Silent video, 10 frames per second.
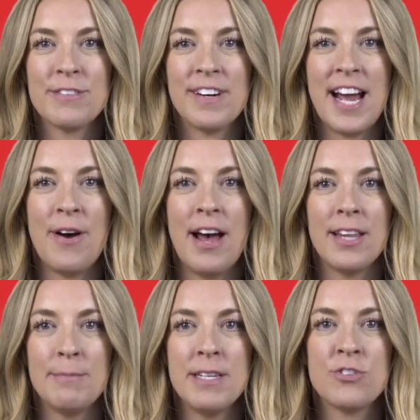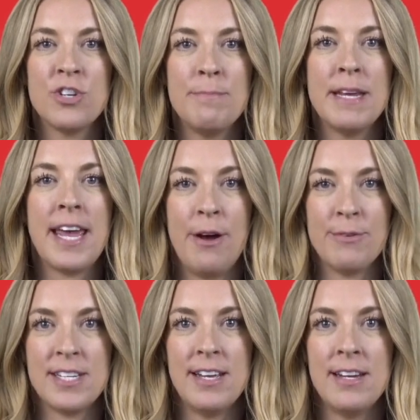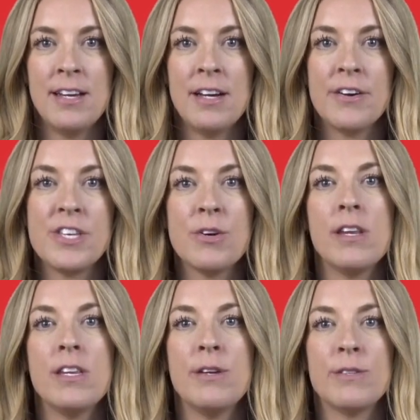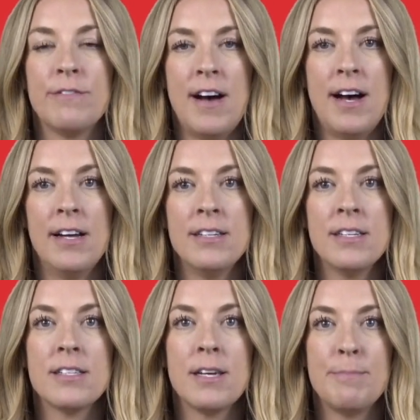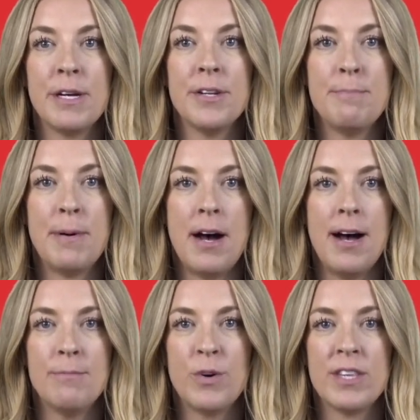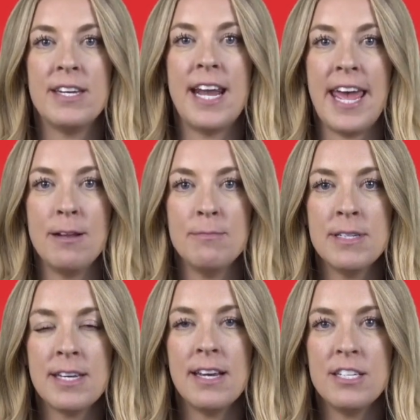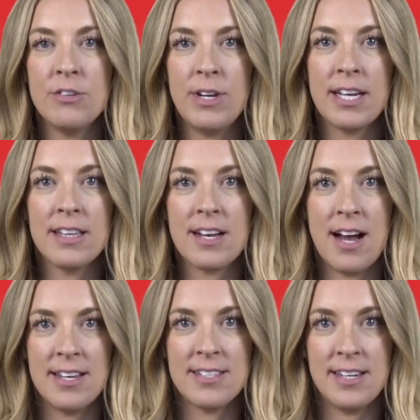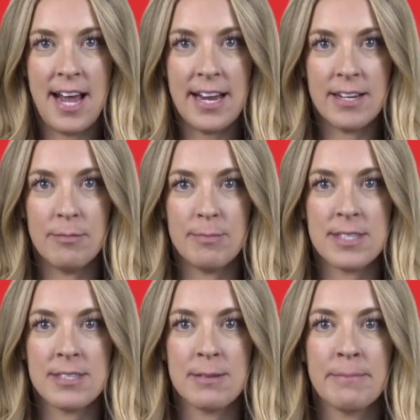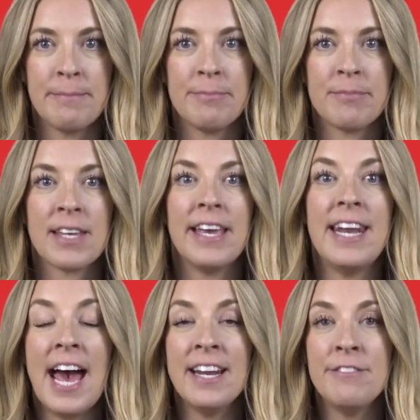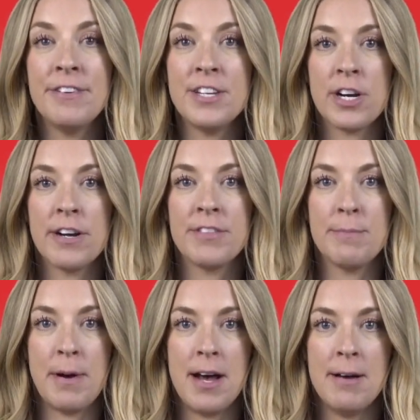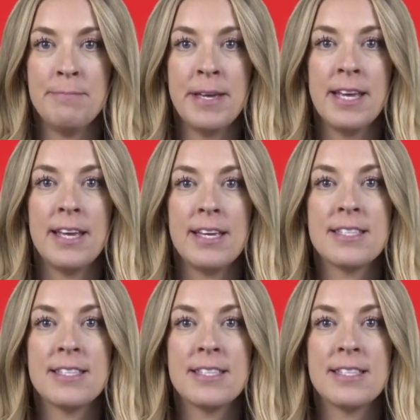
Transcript: for how elements should be counted, you can use Fond to build a BOM with named and uniquely costed items. An added feature of the BOM is